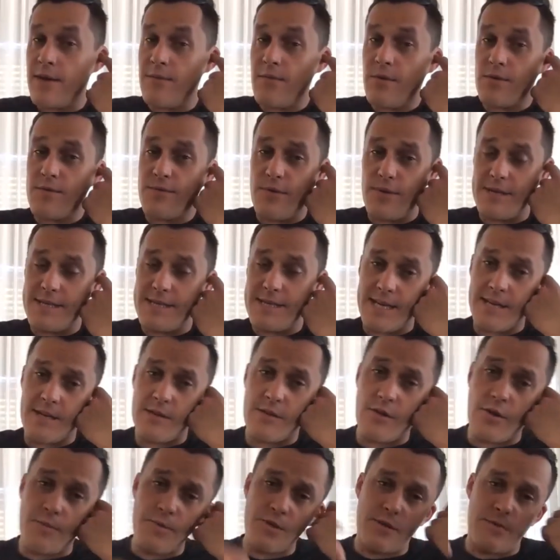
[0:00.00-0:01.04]
I vote for a
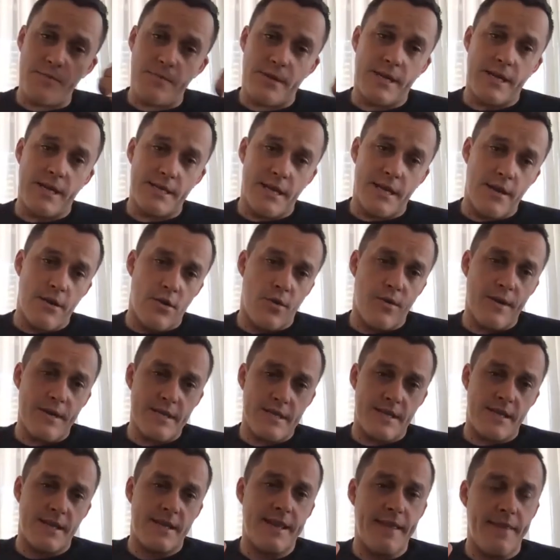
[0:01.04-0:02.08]
second option because I always
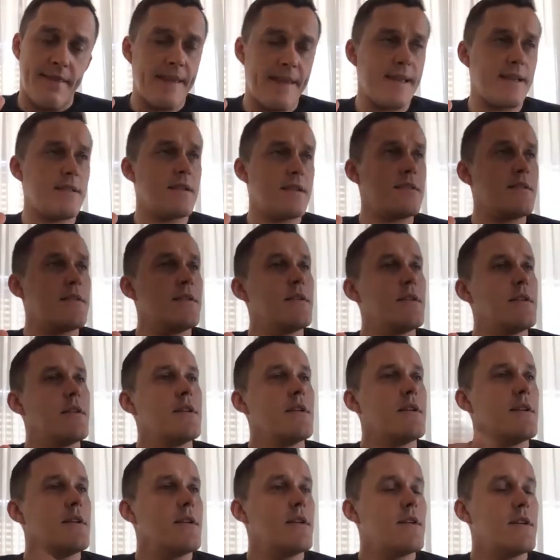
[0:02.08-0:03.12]
think that
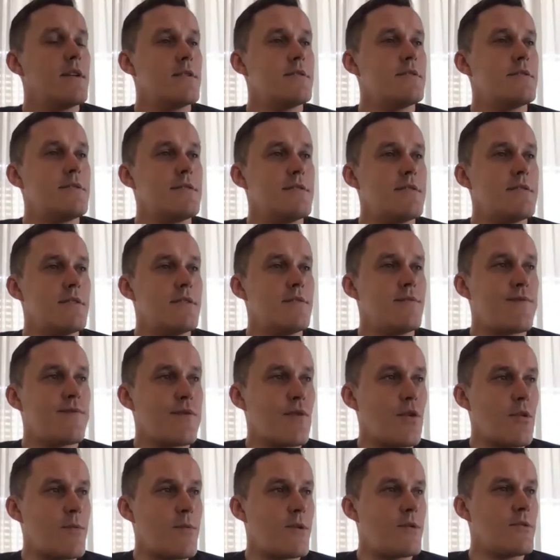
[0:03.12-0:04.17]
it's in
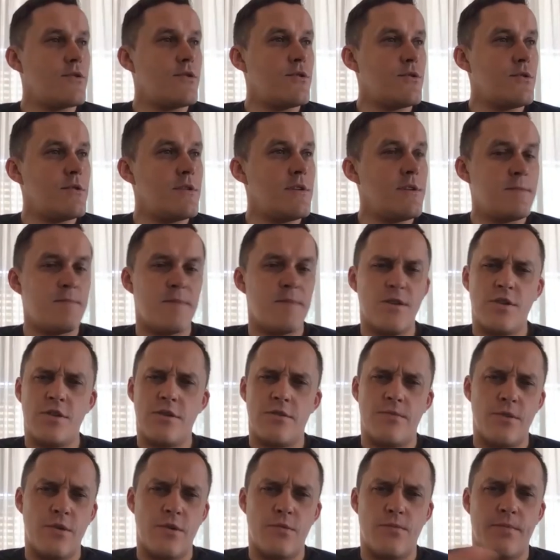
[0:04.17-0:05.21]
floorball, especially
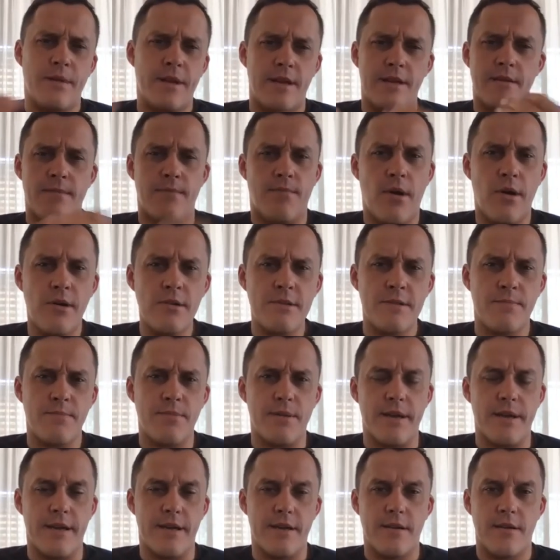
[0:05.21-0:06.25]
when you play in a box
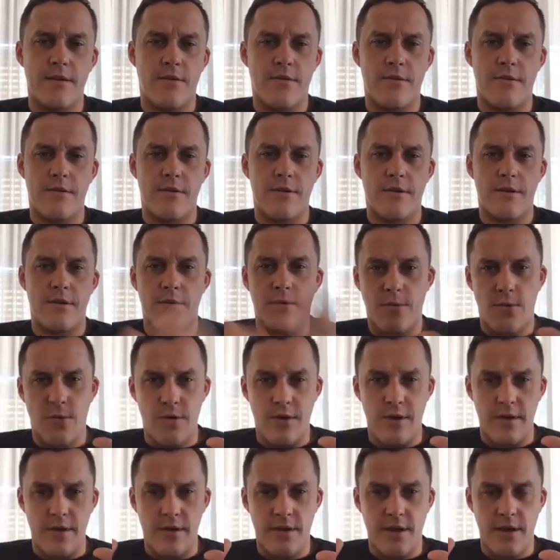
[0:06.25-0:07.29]
play or
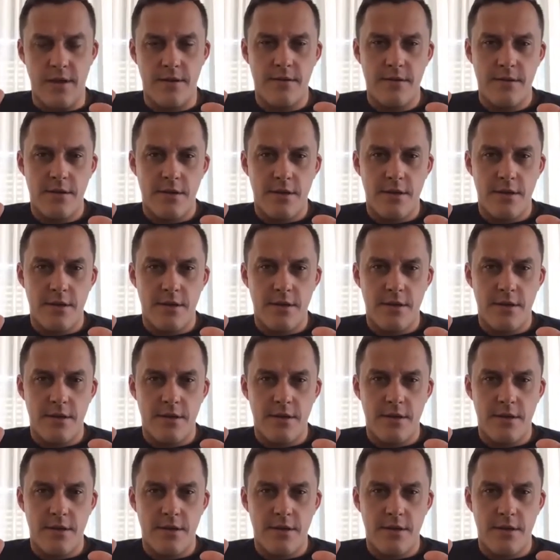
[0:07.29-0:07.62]
in a